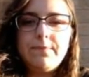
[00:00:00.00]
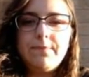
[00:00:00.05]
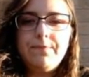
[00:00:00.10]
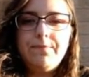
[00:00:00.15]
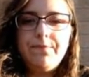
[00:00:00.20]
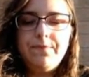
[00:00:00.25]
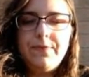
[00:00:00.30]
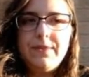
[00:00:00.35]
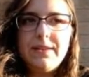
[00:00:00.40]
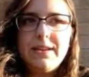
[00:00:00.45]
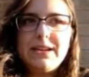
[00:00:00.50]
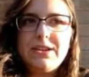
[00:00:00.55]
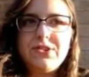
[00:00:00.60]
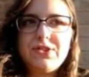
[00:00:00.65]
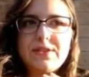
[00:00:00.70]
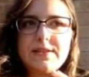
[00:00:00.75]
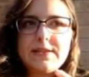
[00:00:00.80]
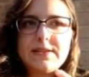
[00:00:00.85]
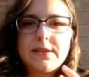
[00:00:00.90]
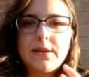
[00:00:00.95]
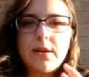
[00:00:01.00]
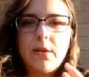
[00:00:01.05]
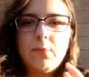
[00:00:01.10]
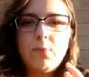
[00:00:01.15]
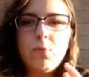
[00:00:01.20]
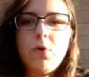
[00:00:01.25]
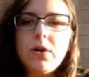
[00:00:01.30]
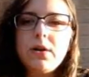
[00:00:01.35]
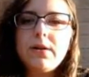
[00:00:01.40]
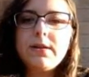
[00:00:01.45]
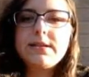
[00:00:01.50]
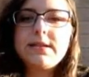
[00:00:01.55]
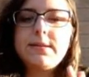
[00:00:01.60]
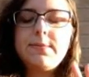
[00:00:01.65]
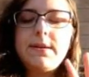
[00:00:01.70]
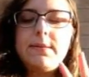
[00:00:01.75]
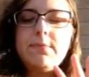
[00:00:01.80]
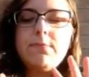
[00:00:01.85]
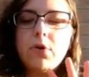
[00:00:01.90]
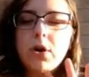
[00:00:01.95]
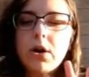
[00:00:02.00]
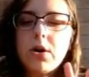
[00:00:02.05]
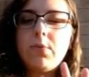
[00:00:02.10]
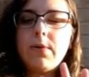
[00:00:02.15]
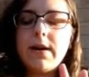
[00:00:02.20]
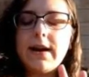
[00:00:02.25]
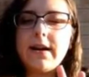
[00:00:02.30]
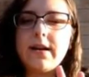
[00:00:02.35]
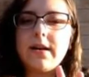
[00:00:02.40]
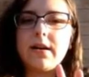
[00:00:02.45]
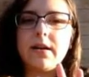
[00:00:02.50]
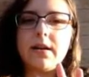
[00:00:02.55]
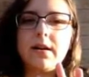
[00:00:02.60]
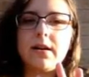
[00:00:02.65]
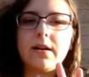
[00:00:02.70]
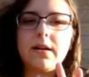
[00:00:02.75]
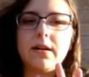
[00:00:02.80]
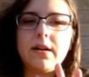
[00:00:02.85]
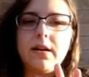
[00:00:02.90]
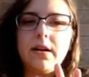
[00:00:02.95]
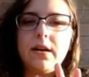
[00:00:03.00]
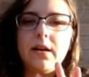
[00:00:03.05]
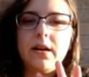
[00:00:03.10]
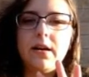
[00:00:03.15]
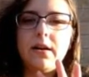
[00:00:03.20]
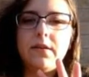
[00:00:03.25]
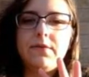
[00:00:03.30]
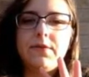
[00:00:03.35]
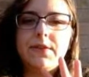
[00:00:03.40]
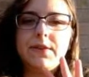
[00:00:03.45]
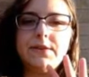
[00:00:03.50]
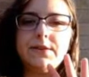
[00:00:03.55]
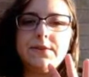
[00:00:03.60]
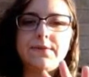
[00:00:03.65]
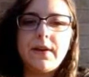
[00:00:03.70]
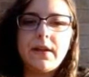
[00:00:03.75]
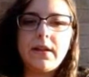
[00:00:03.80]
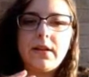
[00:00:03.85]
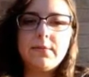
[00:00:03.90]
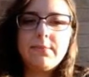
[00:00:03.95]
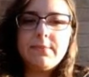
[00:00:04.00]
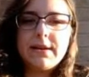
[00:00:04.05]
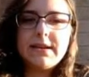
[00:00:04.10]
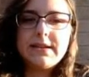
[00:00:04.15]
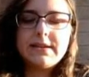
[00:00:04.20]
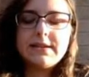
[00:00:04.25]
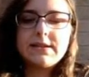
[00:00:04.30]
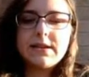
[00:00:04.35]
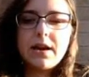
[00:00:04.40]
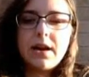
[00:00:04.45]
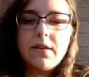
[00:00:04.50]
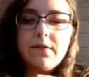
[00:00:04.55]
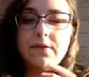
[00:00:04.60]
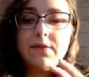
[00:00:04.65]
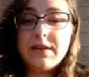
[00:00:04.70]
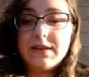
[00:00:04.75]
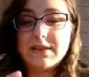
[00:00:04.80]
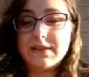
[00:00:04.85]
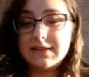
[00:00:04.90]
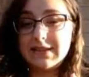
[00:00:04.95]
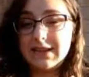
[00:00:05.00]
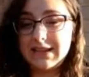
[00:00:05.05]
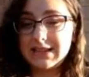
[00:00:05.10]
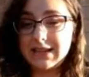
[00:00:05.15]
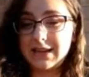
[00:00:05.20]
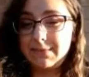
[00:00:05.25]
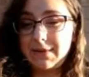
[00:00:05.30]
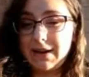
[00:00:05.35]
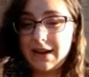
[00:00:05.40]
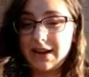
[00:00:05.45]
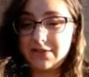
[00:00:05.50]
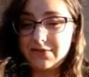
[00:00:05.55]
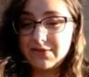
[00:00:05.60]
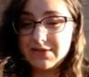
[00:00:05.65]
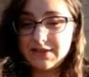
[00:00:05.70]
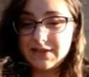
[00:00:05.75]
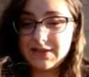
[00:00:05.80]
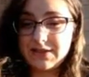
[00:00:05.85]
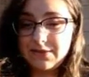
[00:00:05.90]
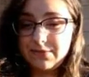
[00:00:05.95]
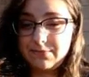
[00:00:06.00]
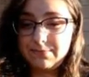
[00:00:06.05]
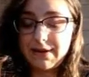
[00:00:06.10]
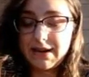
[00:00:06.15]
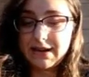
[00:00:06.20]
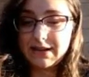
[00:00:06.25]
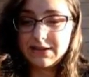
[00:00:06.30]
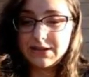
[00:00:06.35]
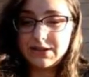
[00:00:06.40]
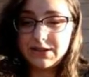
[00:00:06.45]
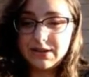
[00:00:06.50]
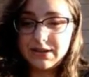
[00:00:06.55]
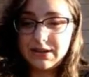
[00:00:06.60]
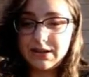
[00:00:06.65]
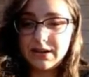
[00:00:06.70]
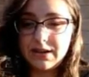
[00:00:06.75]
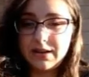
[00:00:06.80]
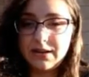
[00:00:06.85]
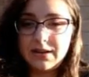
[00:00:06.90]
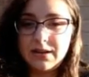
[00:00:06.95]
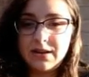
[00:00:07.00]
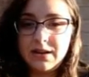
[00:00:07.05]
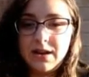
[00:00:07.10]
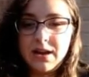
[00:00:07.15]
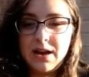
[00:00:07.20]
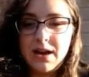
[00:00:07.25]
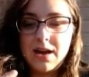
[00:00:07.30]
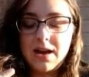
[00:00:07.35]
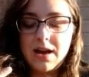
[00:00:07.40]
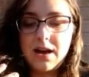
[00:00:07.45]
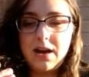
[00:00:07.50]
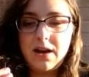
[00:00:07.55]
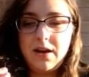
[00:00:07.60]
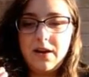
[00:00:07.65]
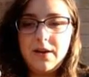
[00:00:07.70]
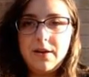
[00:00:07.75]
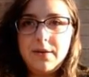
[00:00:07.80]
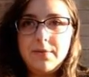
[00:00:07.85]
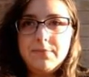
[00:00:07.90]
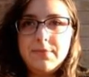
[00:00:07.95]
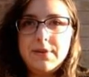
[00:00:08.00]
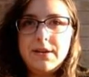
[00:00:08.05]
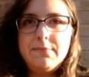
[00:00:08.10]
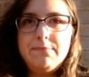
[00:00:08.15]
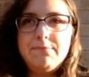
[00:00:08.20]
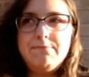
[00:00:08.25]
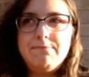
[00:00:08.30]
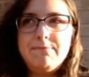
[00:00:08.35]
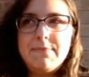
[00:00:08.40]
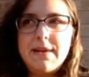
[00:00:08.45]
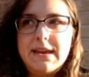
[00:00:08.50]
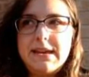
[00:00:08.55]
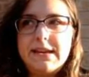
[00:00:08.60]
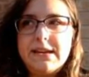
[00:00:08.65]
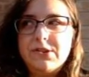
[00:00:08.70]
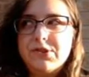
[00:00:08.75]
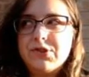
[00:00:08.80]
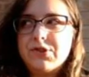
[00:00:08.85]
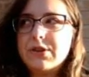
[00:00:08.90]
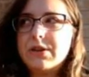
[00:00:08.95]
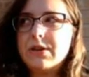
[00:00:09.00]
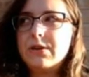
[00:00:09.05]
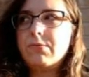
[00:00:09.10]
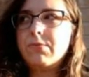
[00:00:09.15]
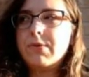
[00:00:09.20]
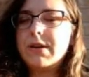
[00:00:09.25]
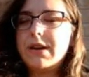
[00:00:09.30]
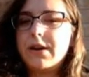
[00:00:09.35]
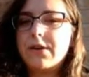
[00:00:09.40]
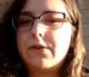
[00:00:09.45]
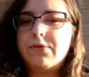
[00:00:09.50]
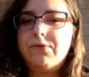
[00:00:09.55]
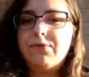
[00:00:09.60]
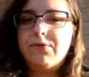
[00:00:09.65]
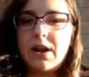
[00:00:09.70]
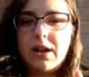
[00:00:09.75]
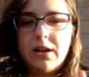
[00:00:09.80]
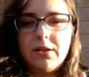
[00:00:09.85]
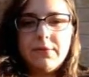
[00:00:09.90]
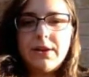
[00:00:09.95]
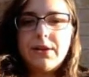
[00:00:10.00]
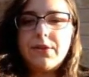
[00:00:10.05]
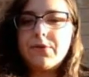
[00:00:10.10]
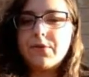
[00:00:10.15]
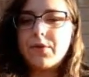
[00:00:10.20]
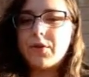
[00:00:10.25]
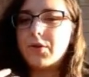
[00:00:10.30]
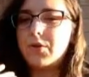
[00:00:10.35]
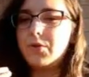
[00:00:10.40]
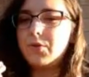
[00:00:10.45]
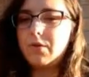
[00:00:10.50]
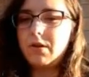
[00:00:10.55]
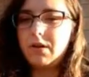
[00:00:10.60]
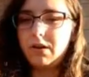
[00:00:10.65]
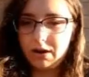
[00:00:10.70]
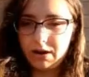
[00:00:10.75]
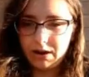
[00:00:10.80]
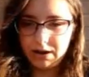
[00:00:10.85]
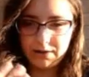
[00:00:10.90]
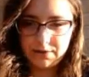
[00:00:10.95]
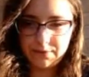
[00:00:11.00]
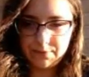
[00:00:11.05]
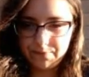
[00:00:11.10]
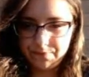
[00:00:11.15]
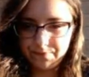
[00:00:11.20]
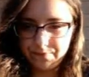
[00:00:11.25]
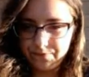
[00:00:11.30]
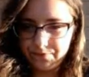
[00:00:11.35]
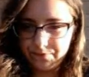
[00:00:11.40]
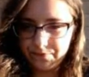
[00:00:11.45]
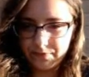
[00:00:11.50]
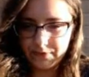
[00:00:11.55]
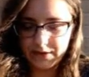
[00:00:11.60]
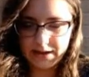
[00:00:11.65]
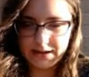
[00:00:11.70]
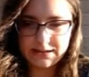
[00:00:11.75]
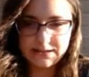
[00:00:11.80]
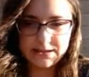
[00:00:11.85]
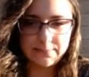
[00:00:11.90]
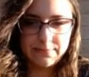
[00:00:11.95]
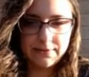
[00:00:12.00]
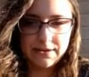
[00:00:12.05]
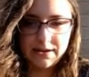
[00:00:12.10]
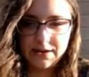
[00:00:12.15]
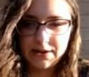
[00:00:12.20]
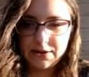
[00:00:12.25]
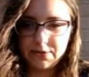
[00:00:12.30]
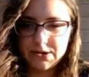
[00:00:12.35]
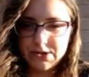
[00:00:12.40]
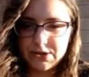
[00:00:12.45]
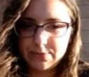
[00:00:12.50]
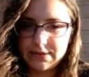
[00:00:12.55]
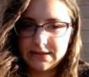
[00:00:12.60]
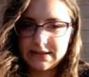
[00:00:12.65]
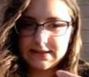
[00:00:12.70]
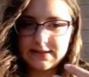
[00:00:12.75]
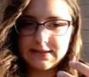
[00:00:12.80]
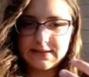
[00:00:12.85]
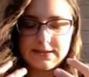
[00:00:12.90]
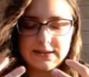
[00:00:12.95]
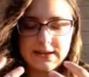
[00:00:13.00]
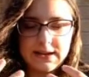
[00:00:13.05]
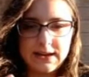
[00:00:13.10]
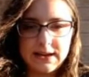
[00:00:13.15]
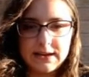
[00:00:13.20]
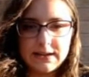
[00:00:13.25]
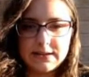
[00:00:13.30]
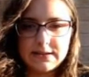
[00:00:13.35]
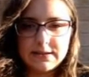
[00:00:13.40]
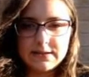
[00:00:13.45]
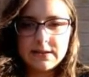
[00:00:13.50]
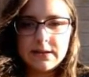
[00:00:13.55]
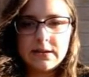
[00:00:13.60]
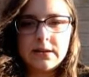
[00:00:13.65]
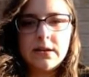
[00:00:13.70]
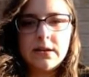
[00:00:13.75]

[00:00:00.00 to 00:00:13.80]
is just to be more aware of the development of these antibiotic-resistant bacteria, and making sure we are following through on antibiotic regimens, and